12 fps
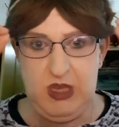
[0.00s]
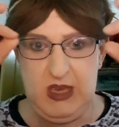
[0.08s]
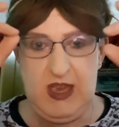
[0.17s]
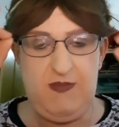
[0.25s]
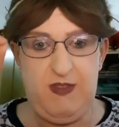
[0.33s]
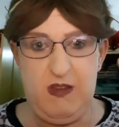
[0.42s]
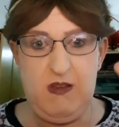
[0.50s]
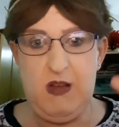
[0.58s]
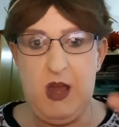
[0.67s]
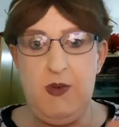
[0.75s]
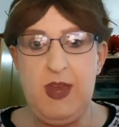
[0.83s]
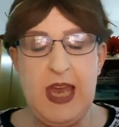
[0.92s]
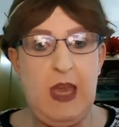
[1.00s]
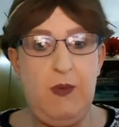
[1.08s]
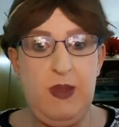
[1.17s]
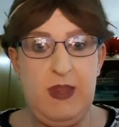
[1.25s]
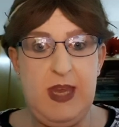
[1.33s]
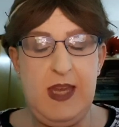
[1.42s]
if you're okay
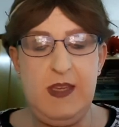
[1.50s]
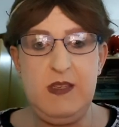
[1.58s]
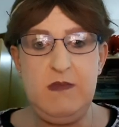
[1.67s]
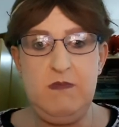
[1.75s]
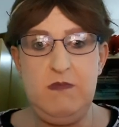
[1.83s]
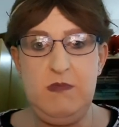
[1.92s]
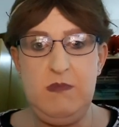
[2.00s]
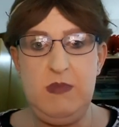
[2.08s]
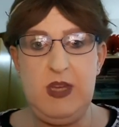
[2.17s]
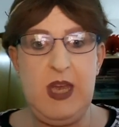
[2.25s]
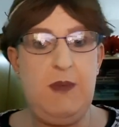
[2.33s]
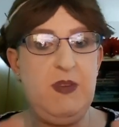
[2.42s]
with this, okay,